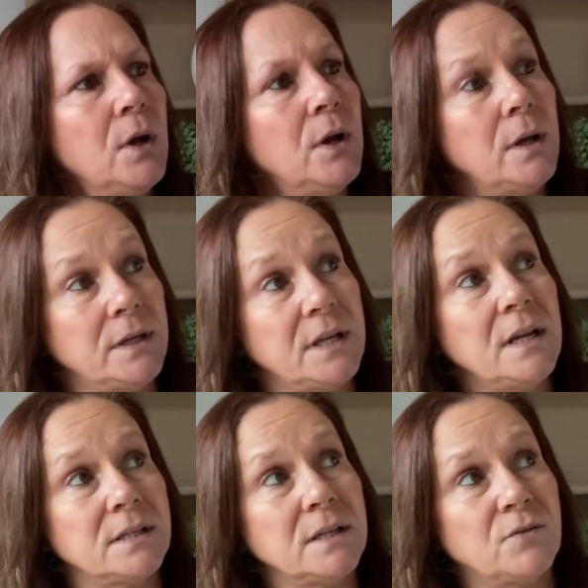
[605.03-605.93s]
It
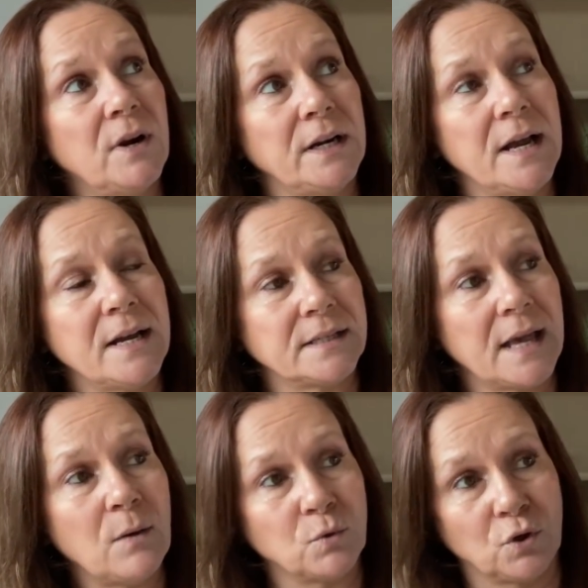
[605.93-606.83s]
is. It's really nice.
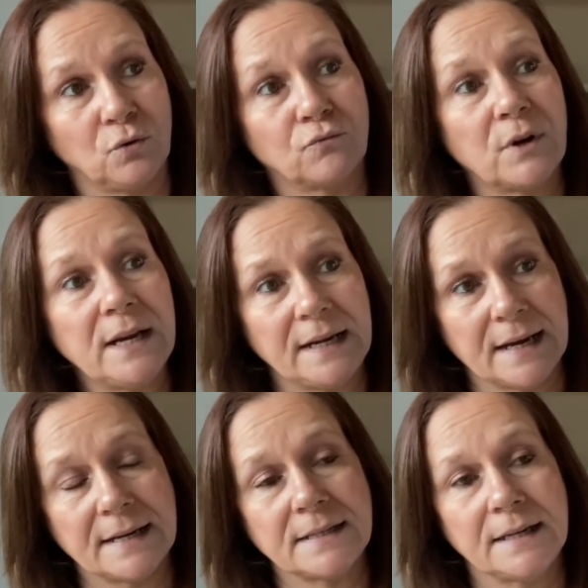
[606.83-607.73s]
That would look really
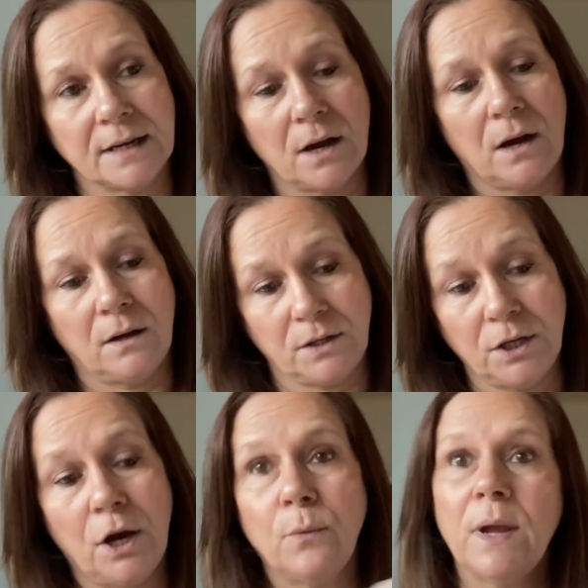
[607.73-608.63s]
nice in a garland, you
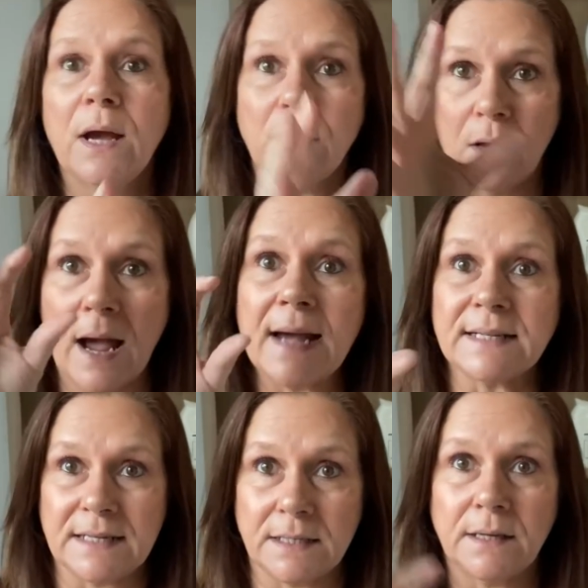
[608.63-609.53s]
know,
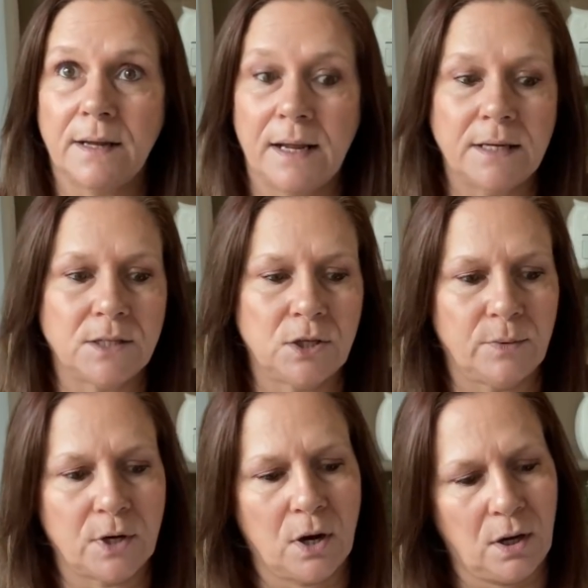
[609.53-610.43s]
added into
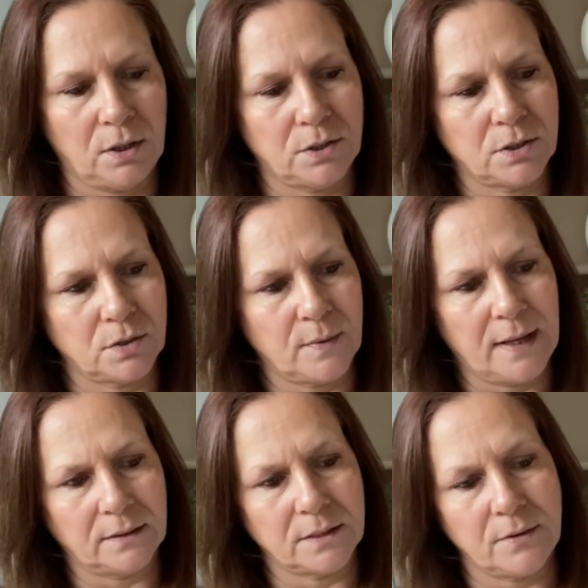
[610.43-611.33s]
a garland as
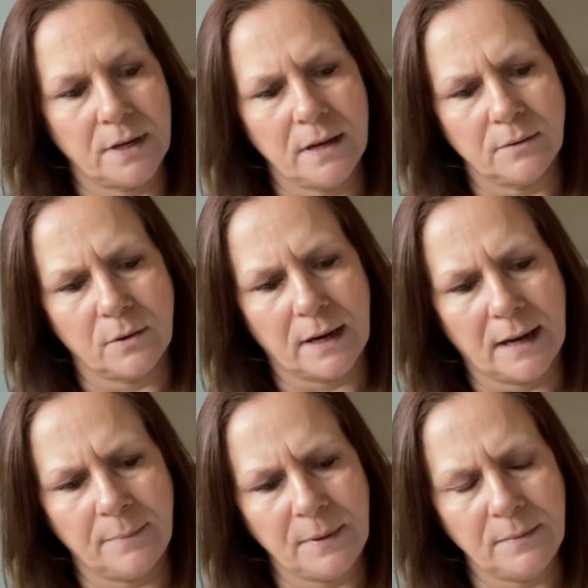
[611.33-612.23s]
well. So yeah, I'm quite
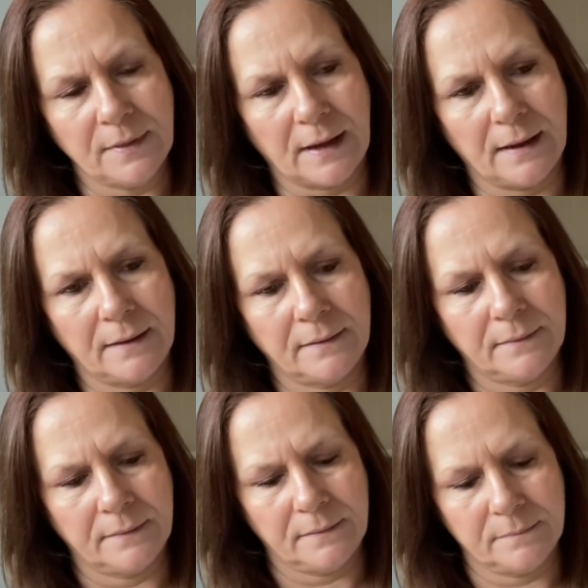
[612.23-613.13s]
happy with that.
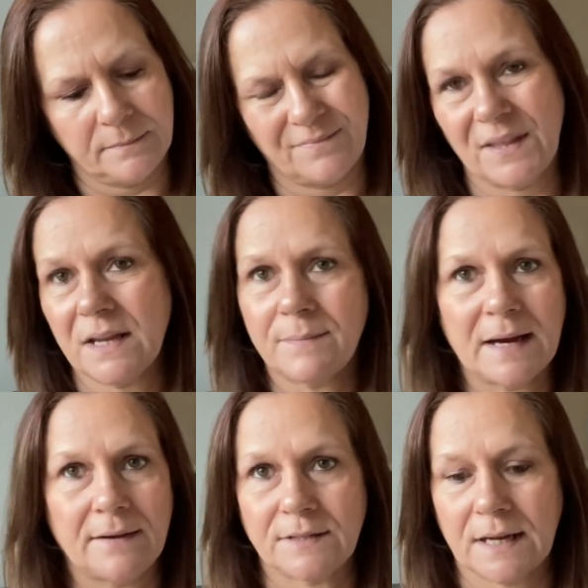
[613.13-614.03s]
I think I
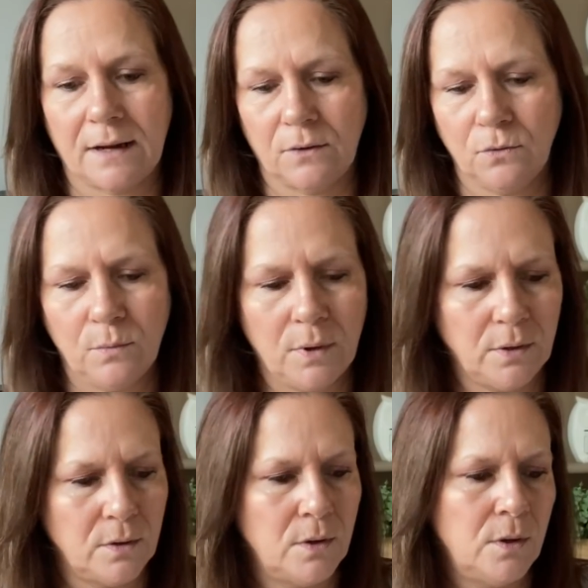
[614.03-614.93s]
might have to get another
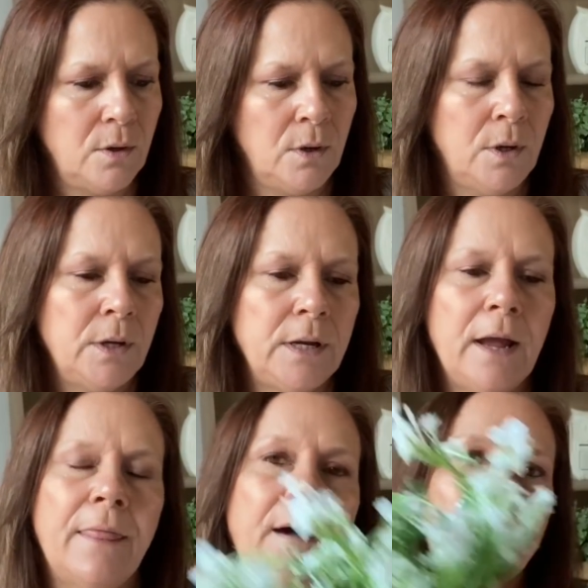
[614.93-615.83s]
one.
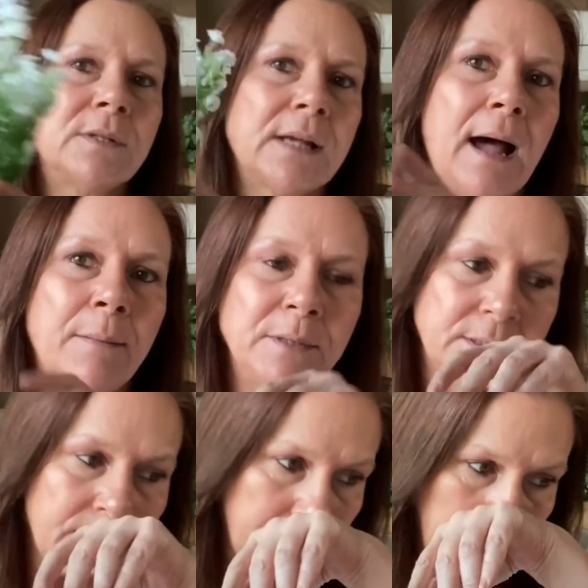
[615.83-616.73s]
yeah, that was
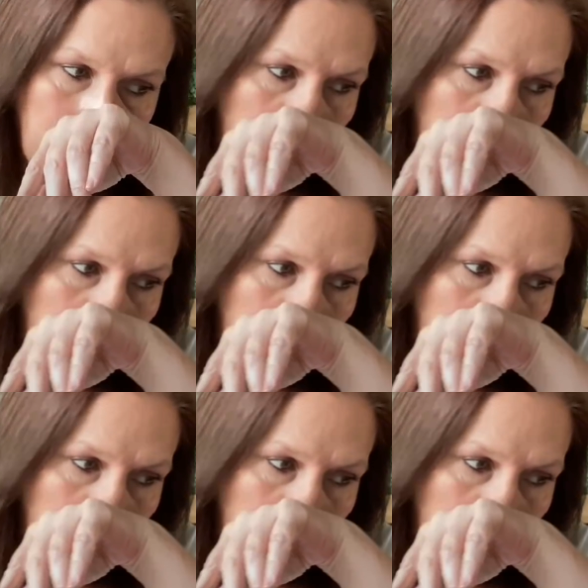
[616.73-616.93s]
Amazon.